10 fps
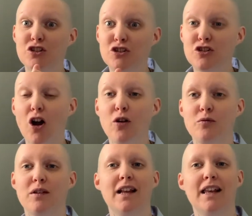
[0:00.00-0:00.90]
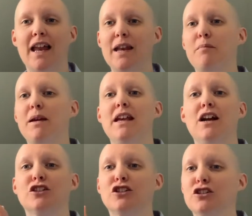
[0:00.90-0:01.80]
Don't let it be a
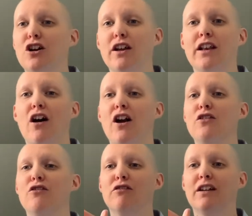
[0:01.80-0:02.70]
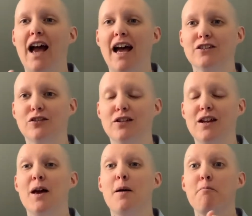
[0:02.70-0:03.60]
sideline or an add-on.
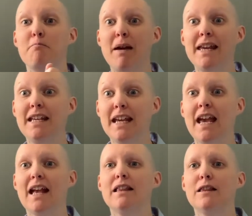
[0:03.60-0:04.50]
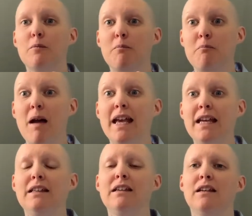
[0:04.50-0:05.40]
Make it the
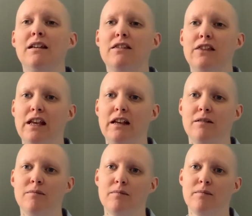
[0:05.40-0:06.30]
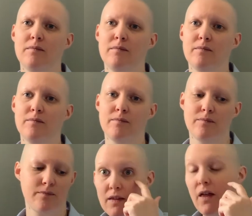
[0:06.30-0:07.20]
main thing.
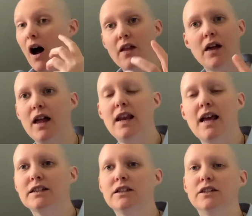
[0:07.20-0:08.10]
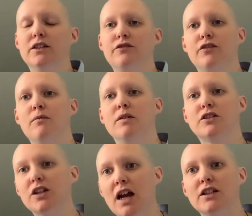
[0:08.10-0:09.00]
The other lesson from
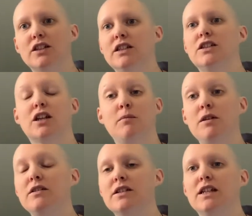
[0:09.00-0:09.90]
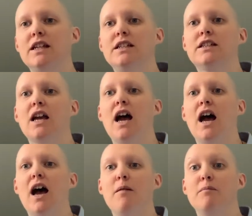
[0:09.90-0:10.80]
churches, communities,
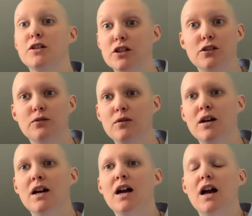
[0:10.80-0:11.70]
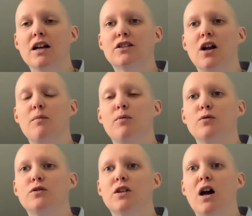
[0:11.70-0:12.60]
missional
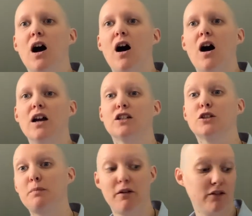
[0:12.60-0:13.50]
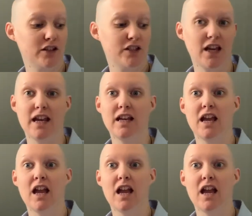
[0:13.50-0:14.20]
examples that are experiencing